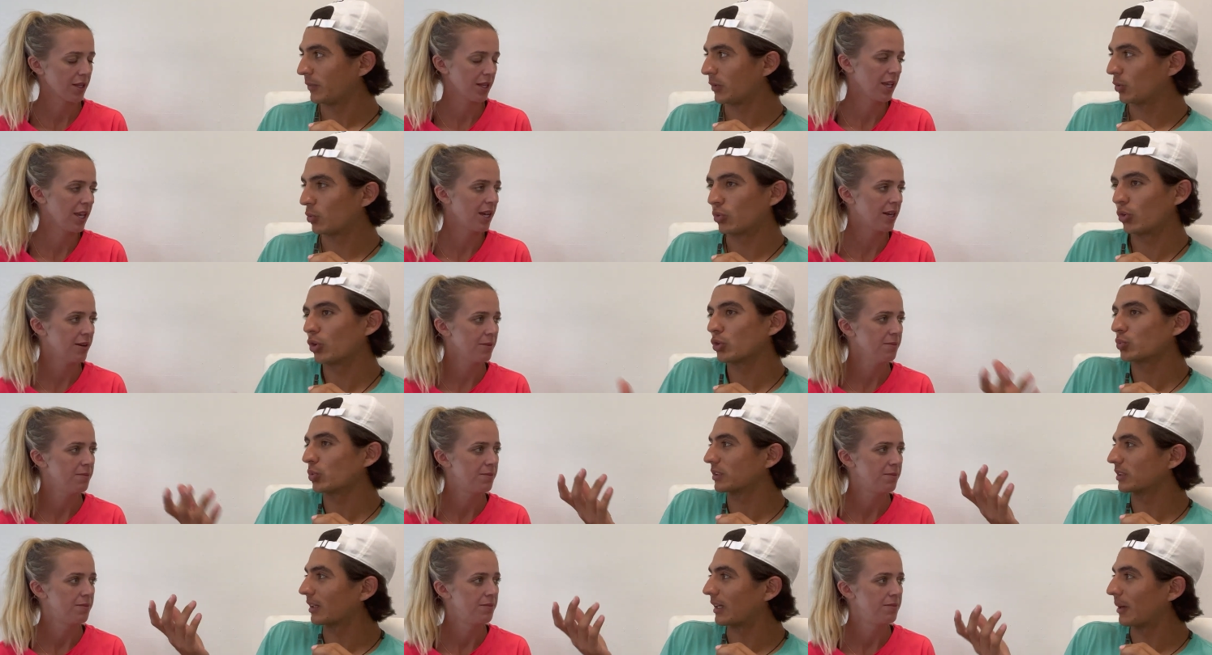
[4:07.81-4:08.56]
Speaker 1: Who knows
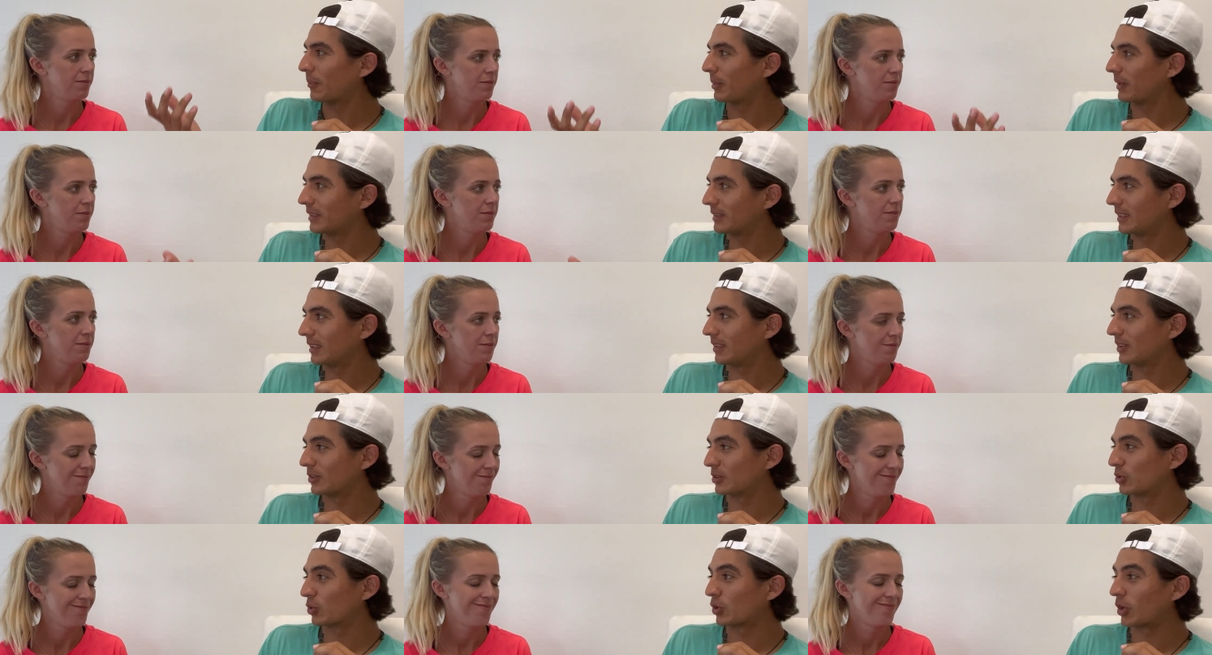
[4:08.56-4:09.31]
what's going to happen in ten
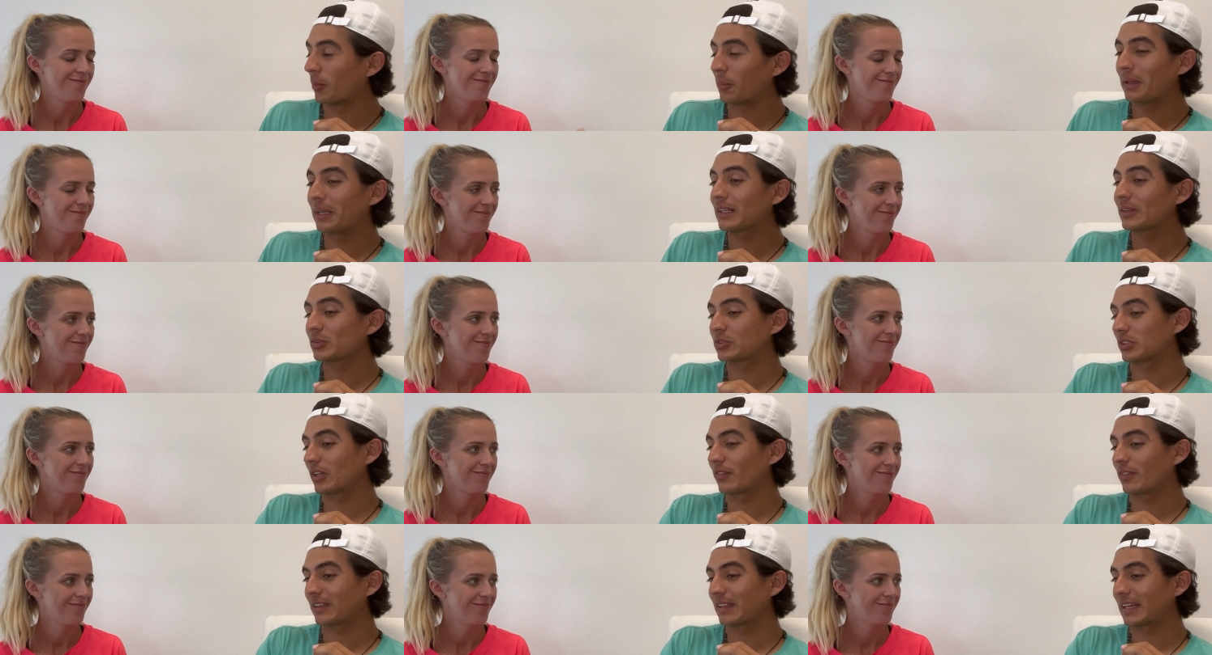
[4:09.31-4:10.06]
years? So committing to
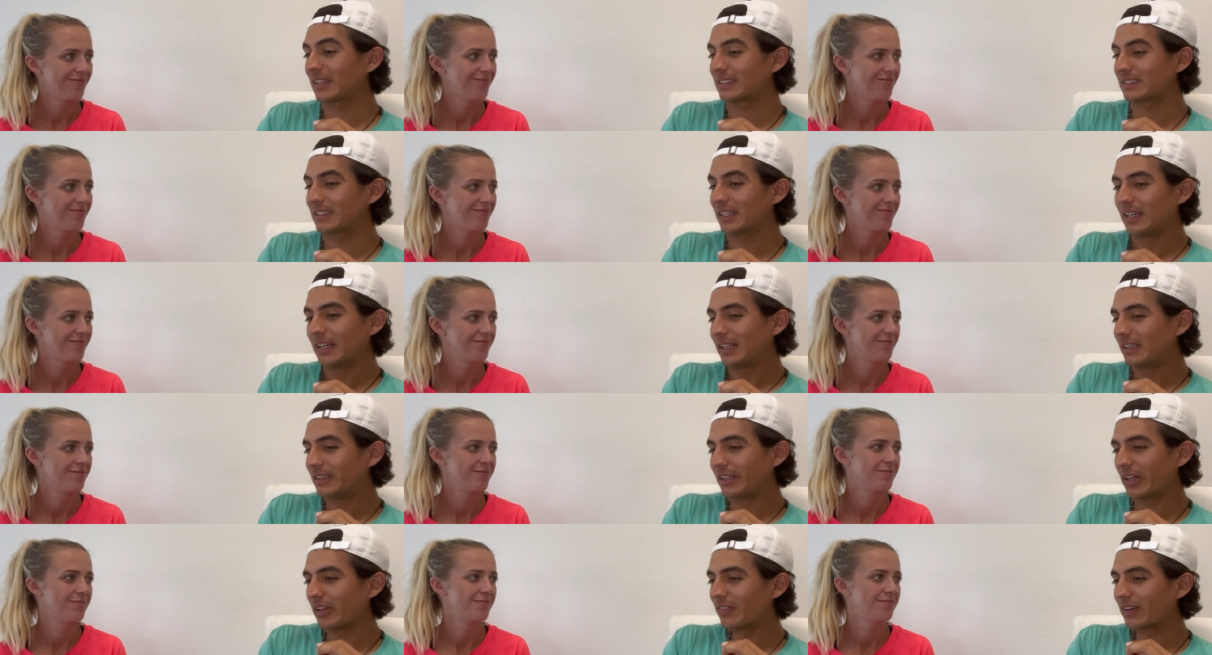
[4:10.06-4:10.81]
something that's
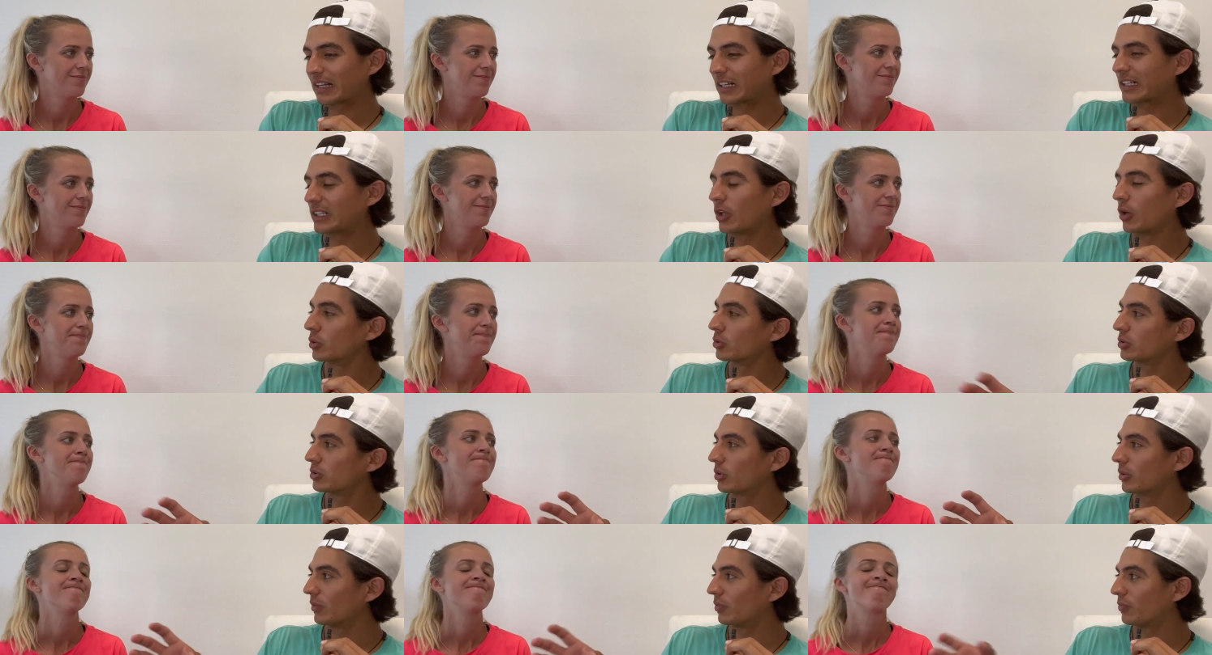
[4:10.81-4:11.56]
not even close
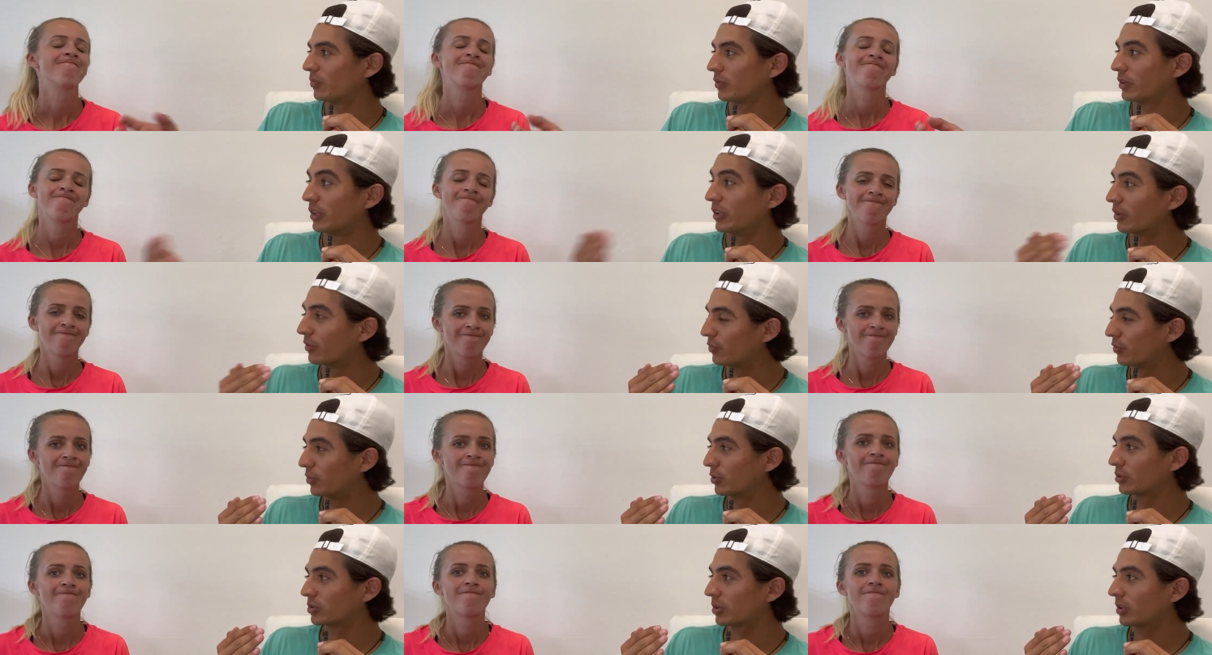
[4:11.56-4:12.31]
to the near
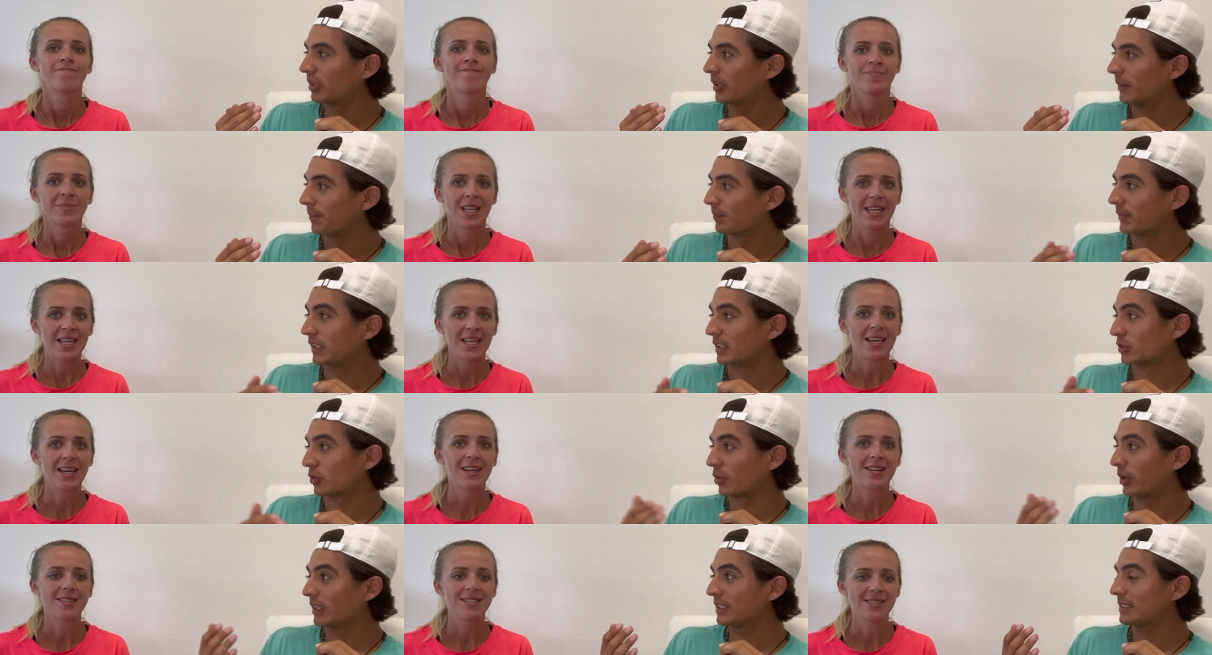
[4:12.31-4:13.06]
future is
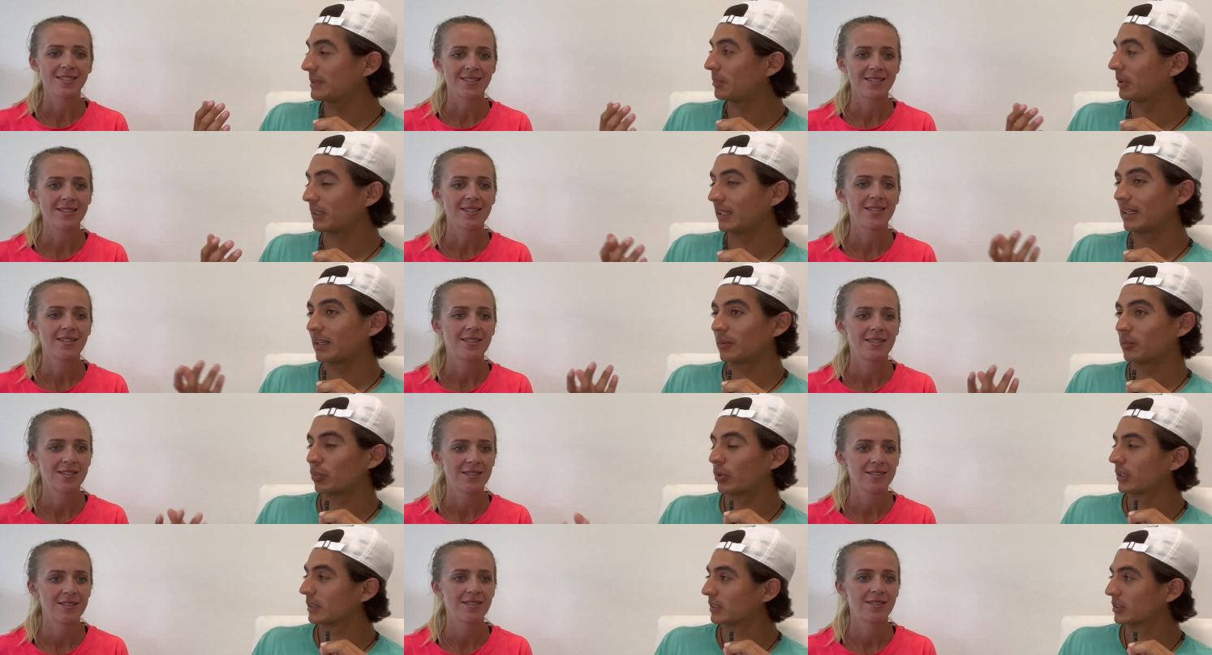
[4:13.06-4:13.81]
yes. crazy, but then it
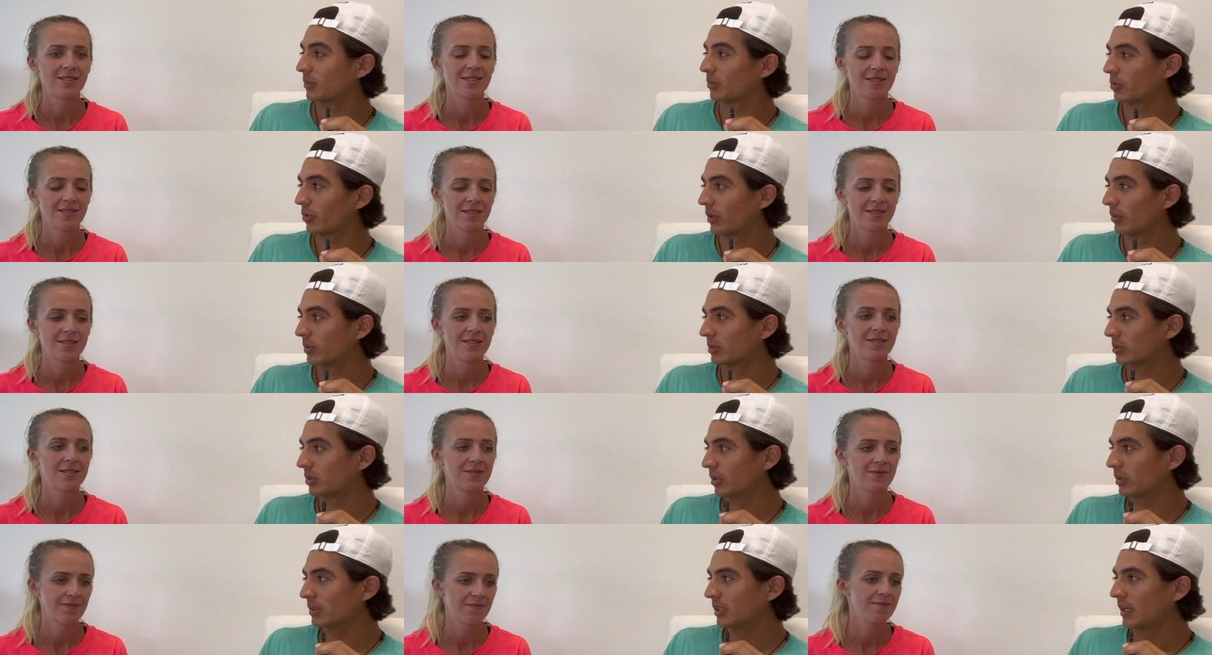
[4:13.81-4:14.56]
brings some great
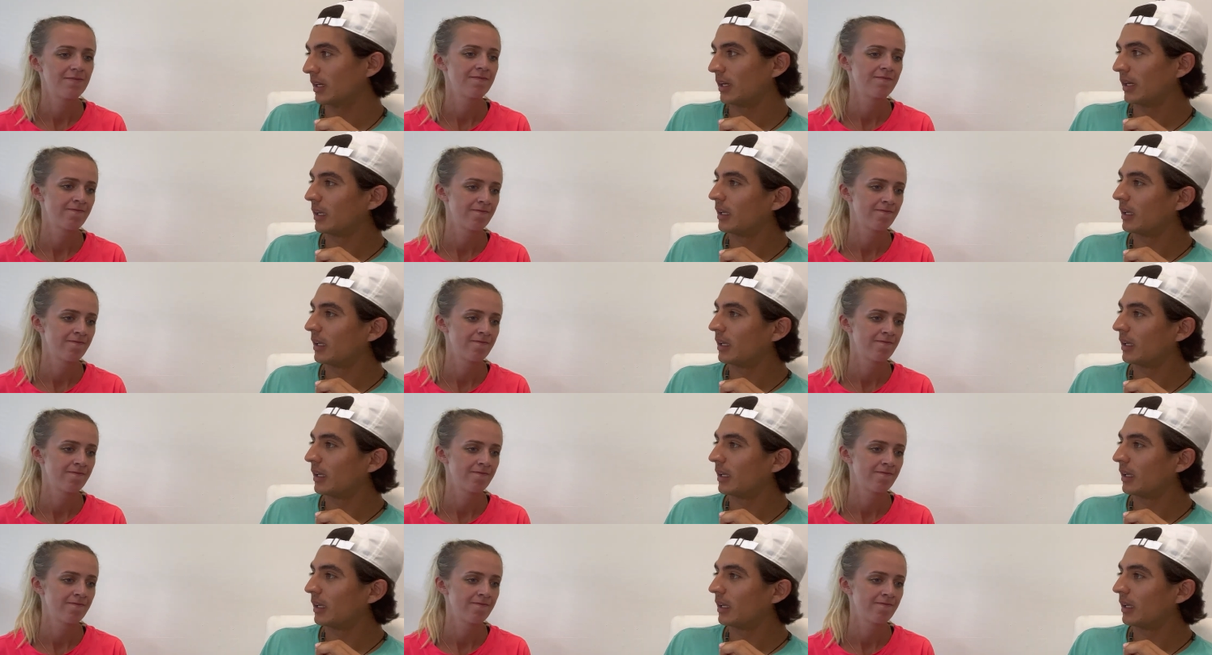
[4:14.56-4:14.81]
results.